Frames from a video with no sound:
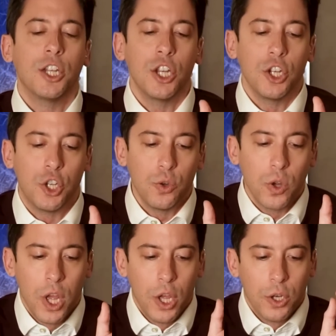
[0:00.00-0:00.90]
Do,
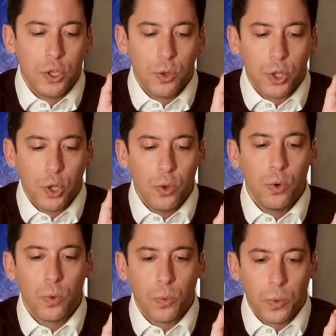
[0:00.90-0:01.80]
do, do
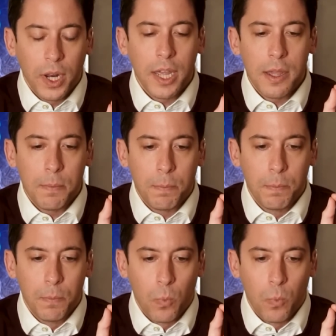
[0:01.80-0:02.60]
you really